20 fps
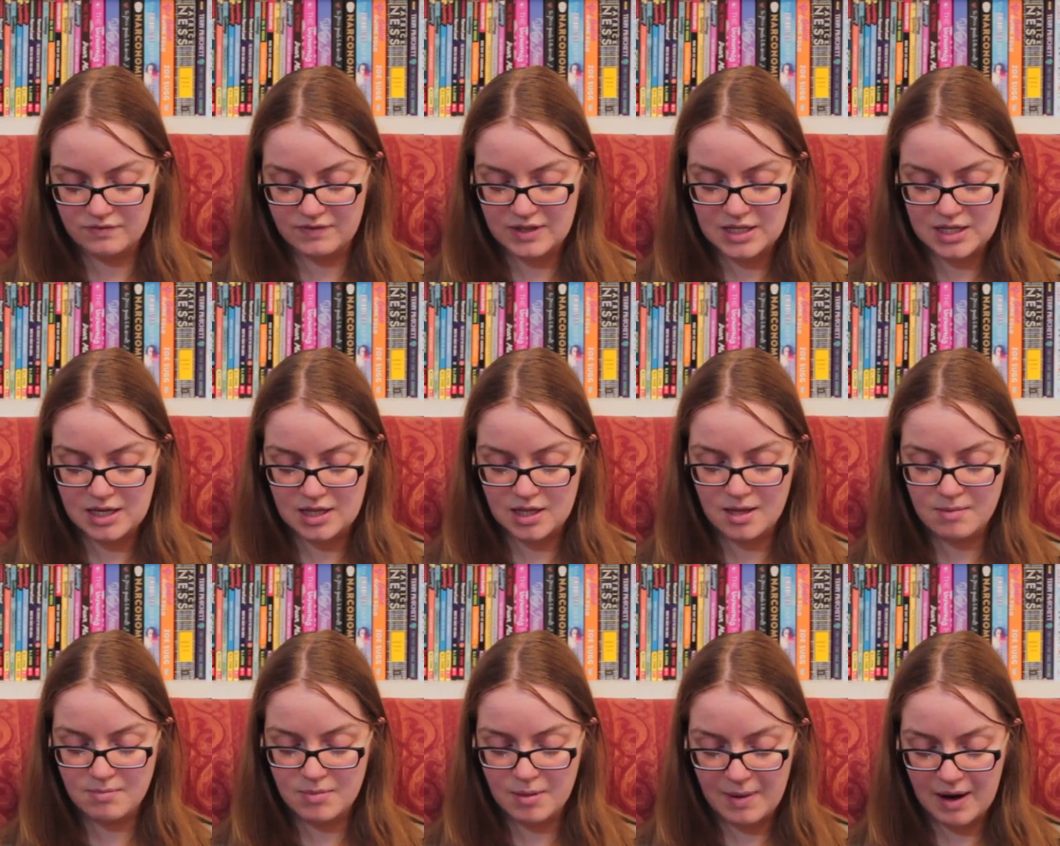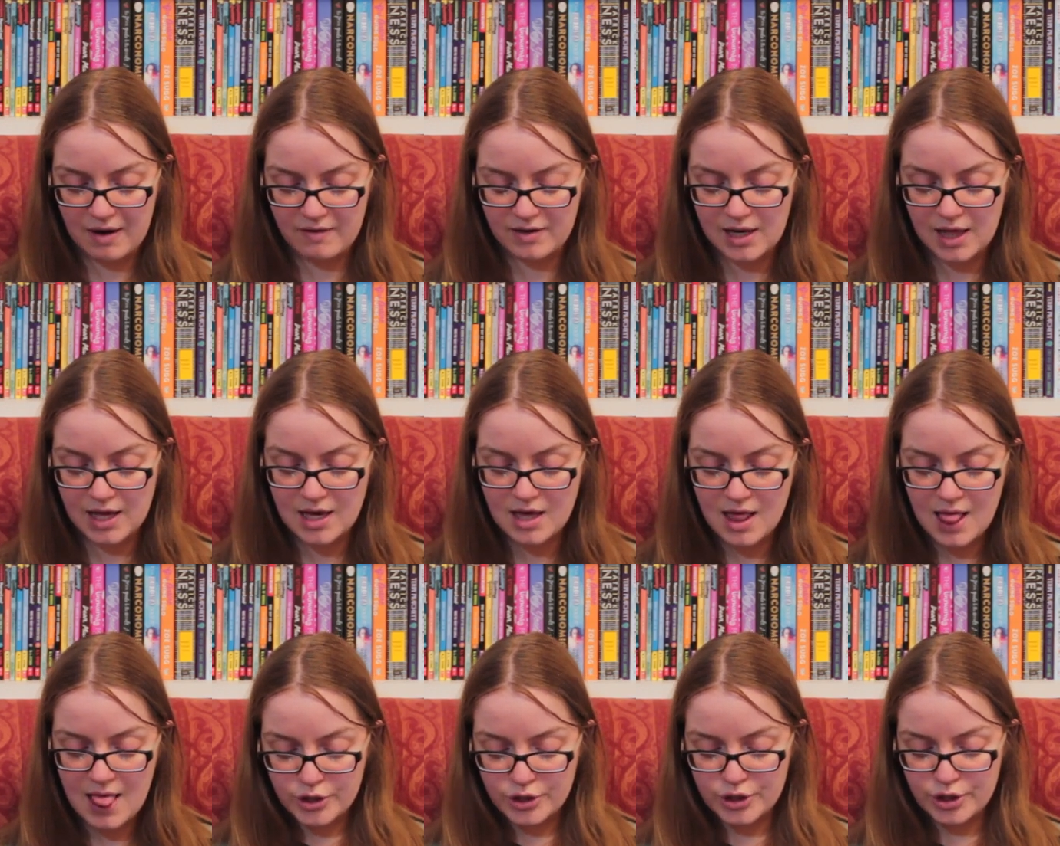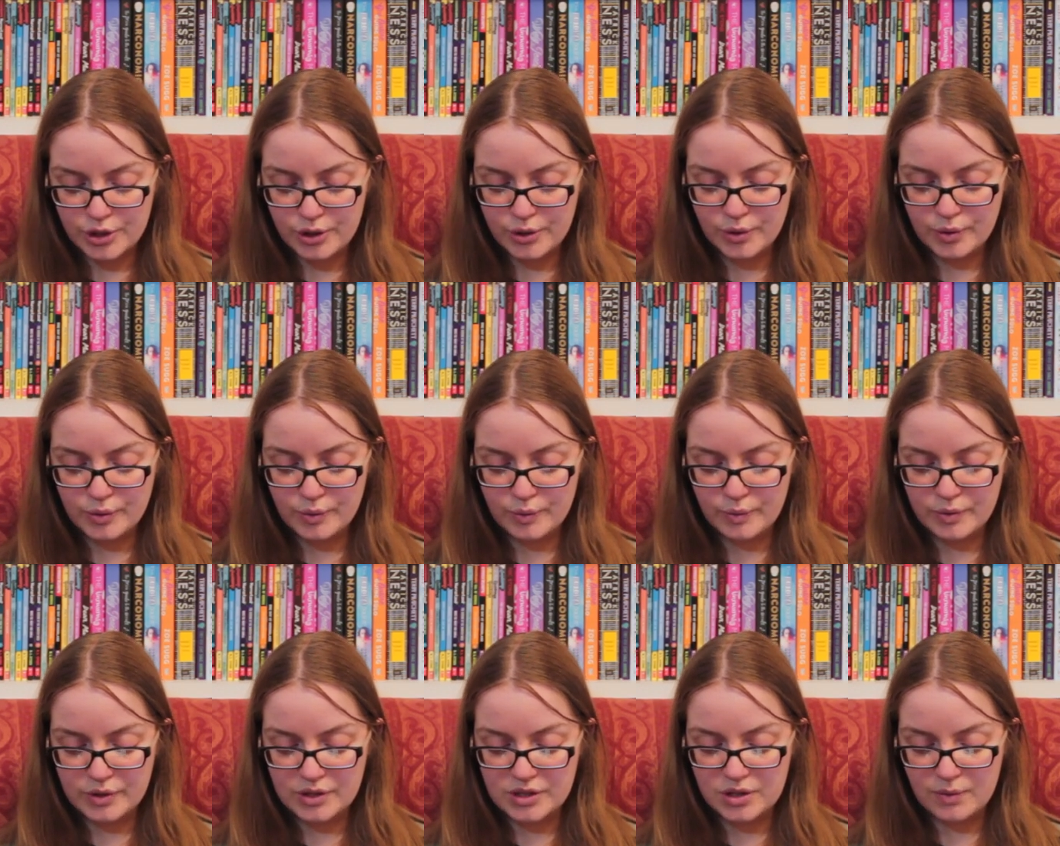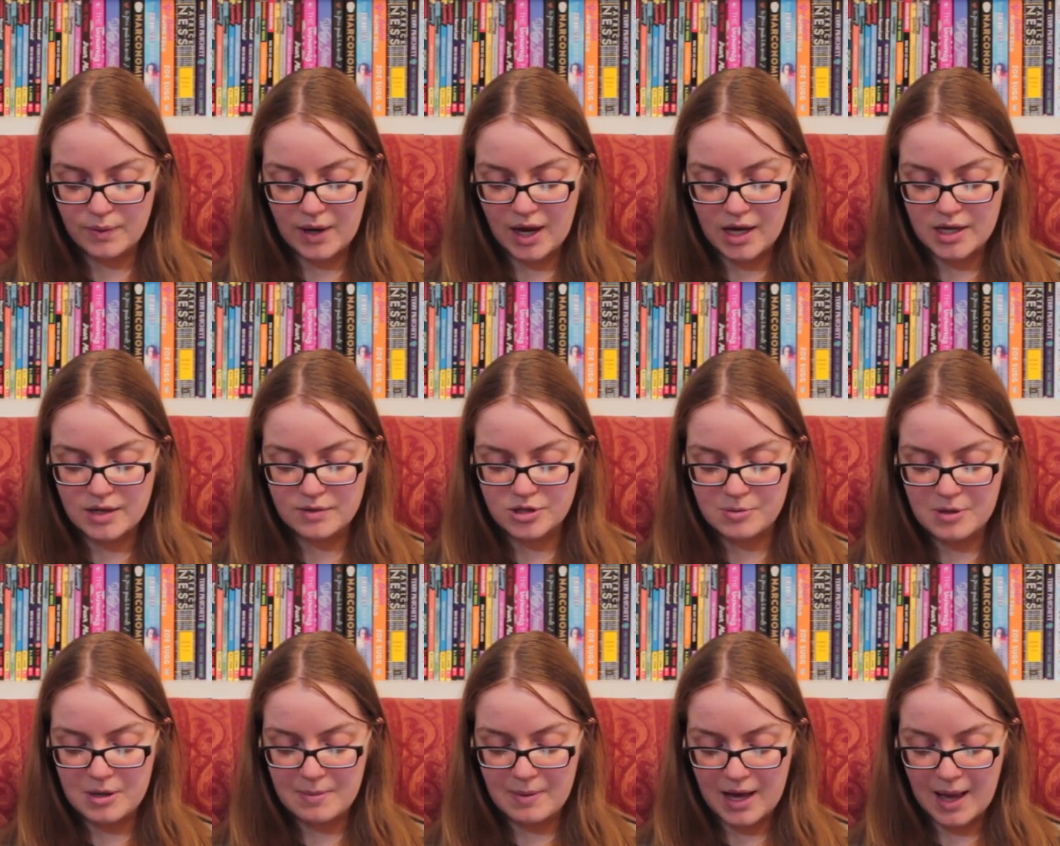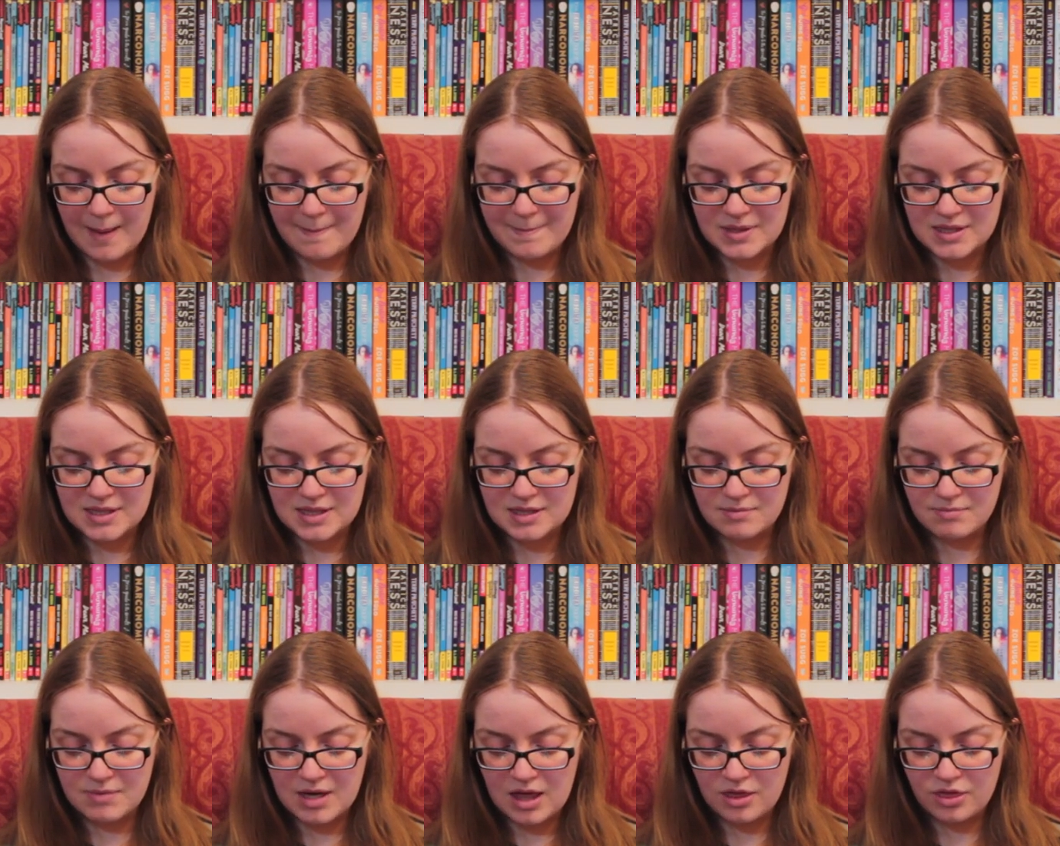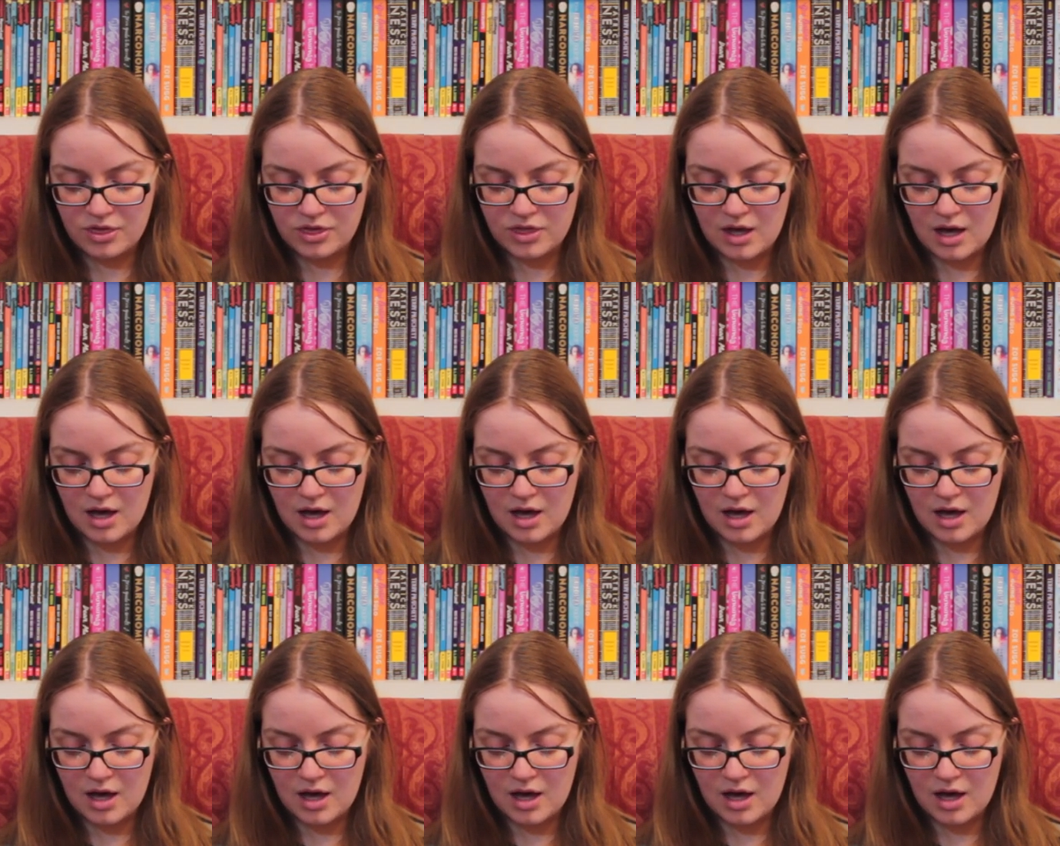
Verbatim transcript: reading them, apparently. Two was The Way I Used to Be by Amber Smith.